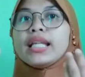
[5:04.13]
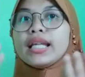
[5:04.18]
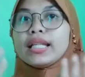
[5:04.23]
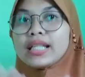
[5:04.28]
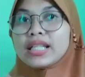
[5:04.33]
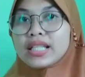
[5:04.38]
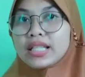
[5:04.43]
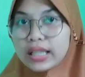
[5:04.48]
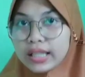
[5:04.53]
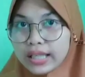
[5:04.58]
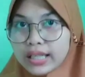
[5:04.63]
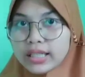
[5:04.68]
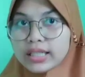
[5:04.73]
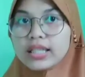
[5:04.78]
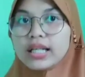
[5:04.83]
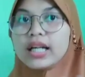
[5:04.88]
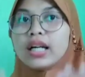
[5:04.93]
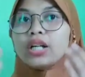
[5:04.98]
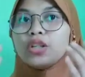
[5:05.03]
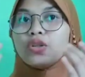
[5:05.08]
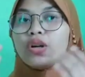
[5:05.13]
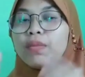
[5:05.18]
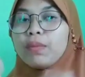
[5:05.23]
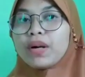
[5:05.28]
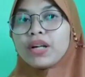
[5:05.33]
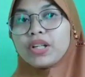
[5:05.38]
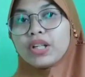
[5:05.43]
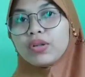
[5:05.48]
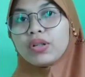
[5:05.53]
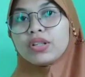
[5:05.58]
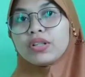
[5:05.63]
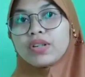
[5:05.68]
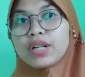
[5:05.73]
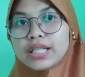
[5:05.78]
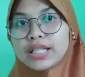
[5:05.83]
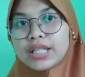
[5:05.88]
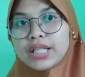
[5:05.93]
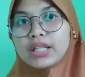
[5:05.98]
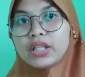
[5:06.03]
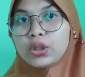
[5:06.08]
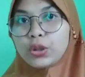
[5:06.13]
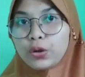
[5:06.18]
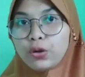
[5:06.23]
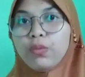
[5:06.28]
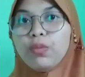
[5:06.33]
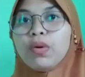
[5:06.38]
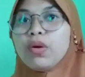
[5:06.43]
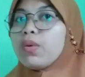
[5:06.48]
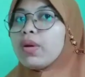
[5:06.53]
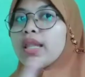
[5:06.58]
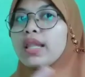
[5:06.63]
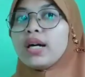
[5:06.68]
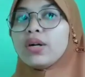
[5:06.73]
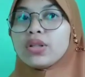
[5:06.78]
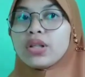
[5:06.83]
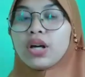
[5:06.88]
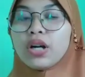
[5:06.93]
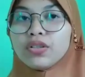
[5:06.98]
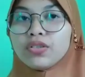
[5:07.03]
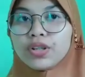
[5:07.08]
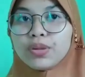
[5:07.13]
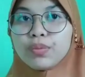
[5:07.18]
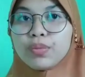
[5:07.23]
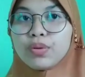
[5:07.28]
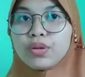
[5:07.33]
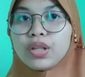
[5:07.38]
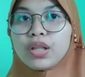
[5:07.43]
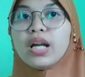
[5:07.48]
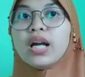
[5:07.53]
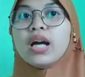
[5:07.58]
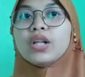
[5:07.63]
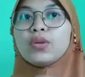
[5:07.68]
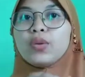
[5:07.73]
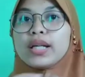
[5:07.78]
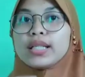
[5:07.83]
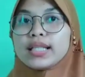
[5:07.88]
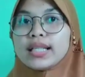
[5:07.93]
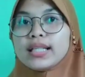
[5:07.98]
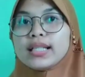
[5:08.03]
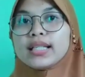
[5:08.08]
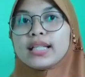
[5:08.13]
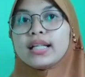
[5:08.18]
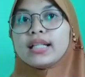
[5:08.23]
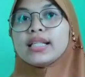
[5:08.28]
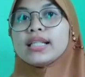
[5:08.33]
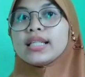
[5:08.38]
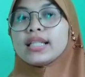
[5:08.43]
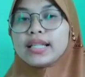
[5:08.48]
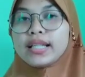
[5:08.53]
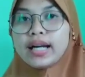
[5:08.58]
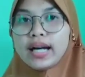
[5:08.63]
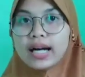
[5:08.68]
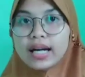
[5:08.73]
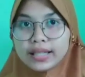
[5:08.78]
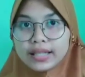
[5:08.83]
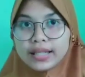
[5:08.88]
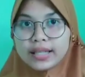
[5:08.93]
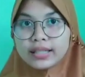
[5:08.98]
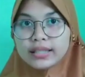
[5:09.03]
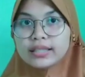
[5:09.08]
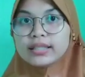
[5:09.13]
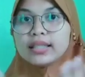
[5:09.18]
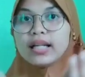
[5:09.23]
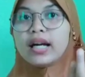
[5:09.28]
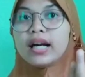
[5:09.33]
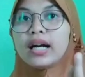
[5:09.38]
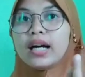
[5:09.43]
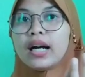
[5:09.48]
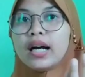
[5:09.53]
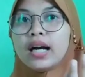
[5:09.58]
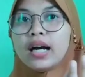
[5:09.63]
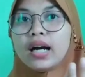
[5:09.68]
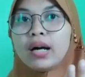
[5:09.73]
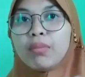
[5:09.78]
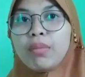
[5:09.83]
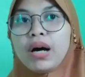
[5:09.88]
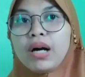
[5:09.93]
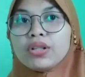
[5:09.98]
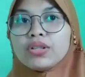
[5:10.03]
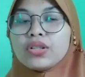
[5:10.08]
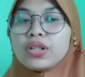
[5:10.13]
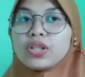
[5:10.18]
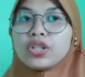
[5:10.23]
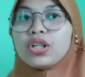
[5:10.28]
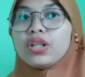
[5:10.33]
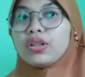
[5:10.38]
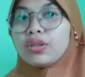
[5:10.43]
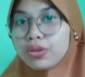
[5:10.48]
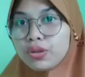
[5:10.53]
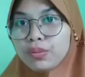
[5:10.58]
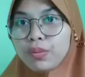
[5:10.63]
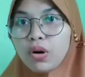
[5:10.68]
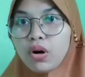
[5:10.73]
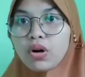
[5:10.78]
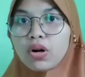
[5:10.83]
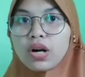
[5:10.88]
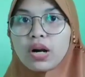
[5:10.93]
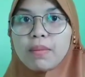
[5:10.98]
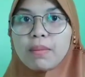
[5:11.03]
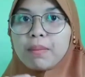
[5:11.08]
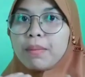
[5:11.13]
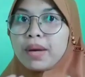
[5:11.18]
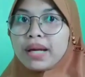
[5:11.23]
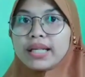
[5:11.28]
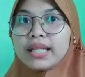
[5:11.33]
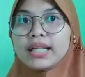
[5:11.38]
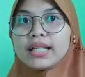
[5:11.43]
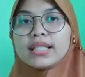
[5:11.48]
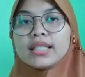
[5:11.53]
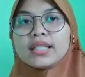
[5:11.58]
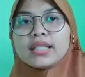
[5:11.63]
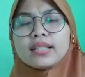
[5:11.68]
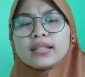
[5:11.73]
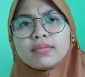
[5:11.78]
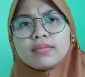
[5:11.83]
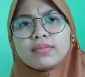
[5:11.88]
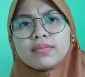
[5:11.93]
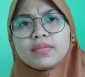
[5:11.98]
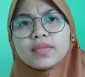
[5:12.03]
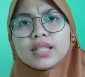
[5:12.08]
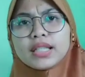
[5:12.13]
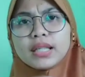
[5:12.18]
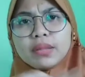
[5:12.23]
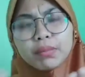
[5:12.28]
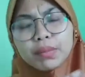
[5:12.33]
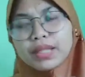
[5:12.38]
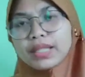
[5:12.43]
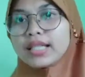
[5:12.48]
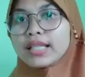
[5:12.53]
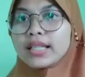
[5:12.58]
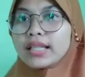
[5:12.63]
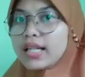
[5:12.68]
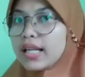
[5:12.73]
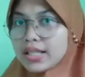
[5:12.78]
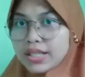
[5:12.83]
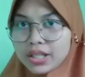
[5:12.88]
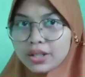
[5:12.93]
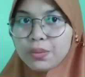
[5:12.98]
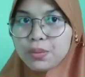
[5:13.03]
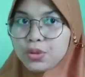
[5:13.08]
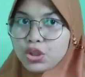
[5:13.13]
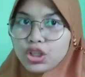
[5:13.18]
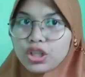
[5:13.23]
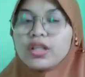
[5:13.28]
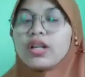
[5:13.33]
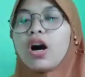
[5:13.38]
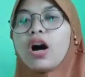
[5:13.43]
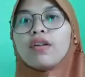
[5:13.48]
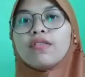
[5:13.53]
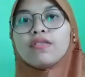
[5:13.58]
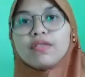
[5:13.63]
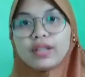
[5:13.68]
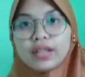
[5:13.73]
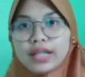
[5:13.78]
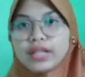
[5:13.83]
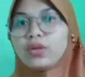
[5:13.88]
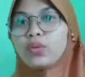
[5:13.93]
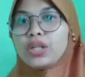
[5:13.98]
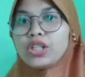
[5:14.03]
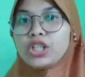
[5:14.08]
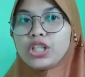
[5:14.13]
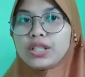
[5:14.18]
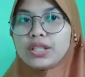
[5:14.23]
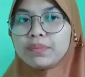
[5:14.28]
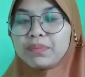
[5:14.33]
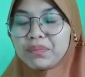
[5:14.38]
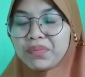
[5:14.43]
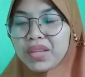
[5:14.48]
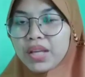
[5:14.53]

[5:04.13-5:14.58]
that is linked to a particular racial group without contributing to essentialist ideals about social group or making simplistic description of languages.